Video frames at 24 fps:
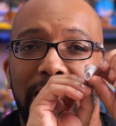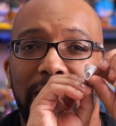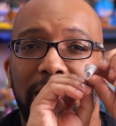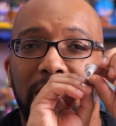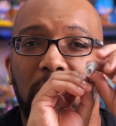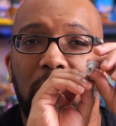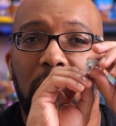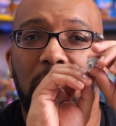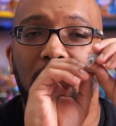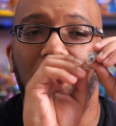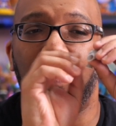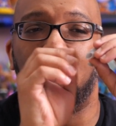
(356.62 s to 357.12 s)

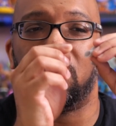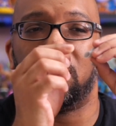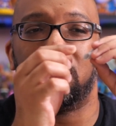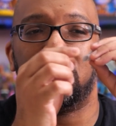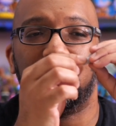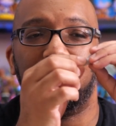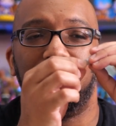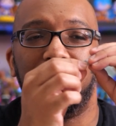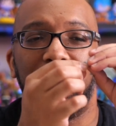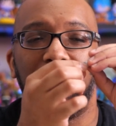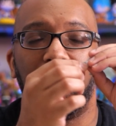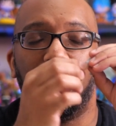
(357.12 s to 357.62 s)
at all.
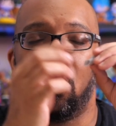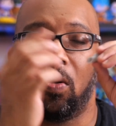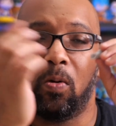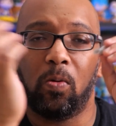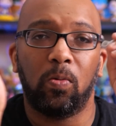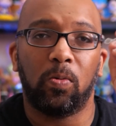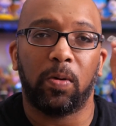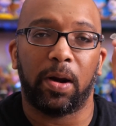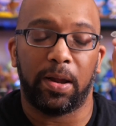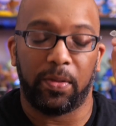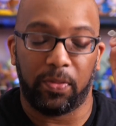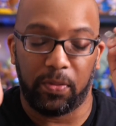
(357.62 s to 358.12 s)
It's a big
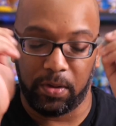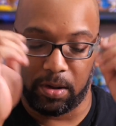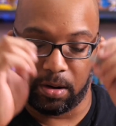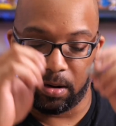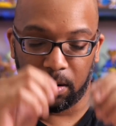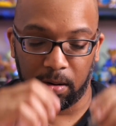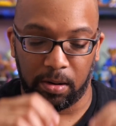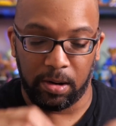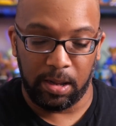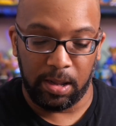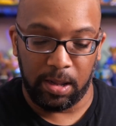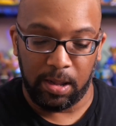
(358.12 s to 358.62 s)
hole right
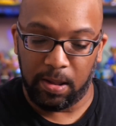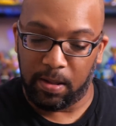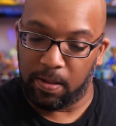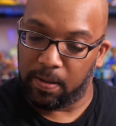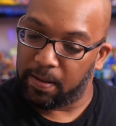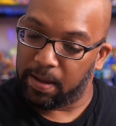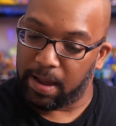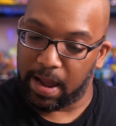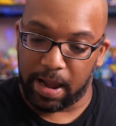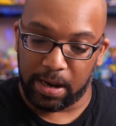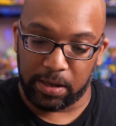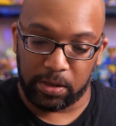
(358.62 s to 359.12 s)
there.
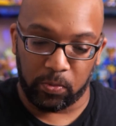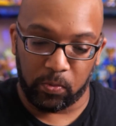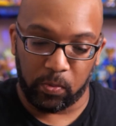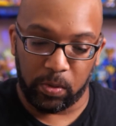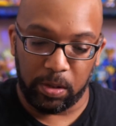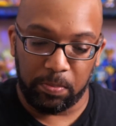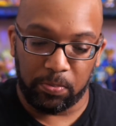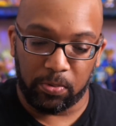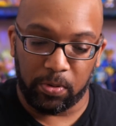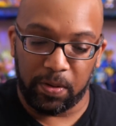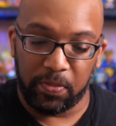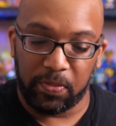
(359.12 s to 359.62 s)
Had to
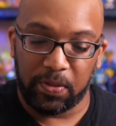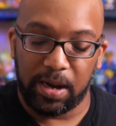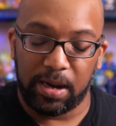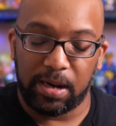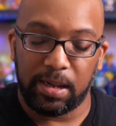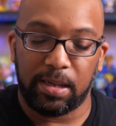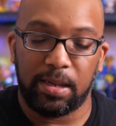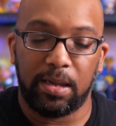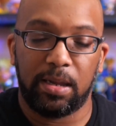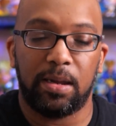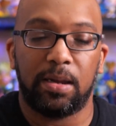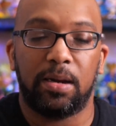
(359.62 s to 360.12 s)
reprint that
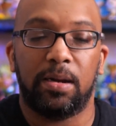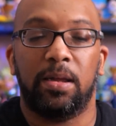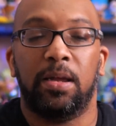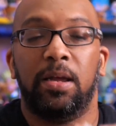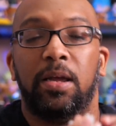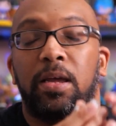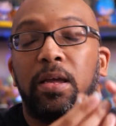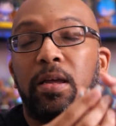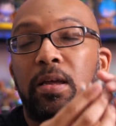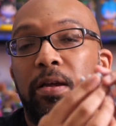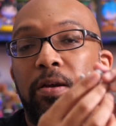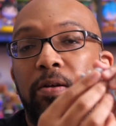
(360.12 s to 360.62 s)
again.
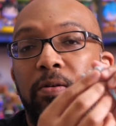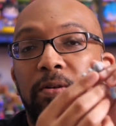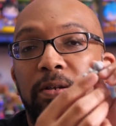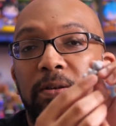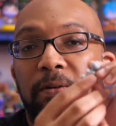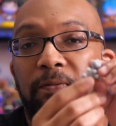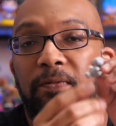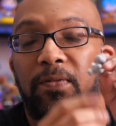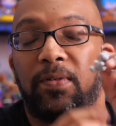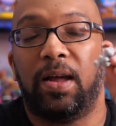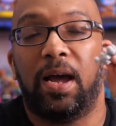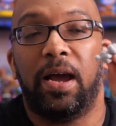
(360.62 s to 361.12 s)
Here's
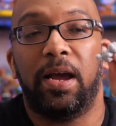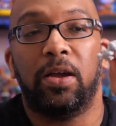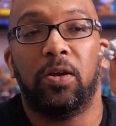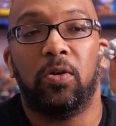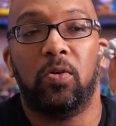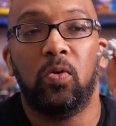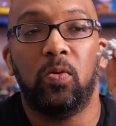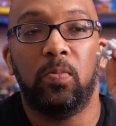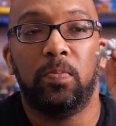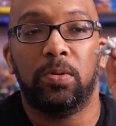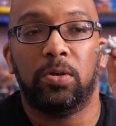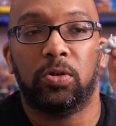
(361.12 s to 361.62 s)
a flying
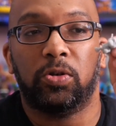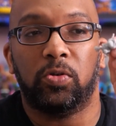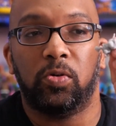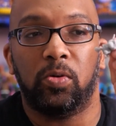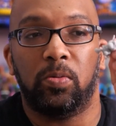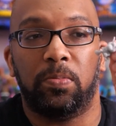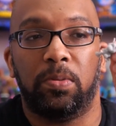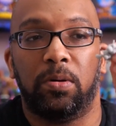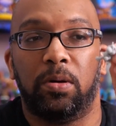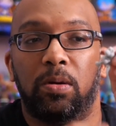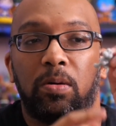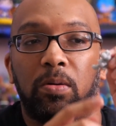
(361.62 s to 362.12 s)
Koopa
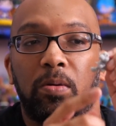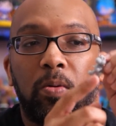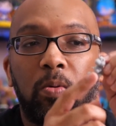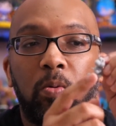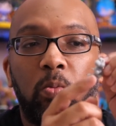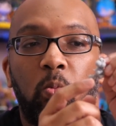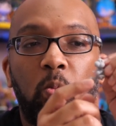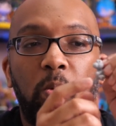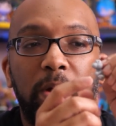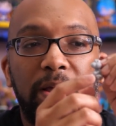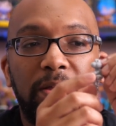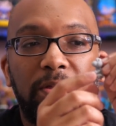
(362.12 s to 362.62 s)
Troopa
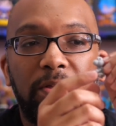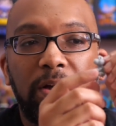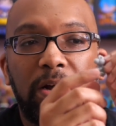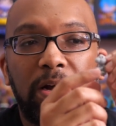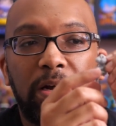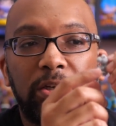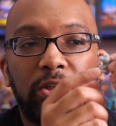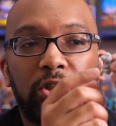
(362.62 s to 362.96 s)
with a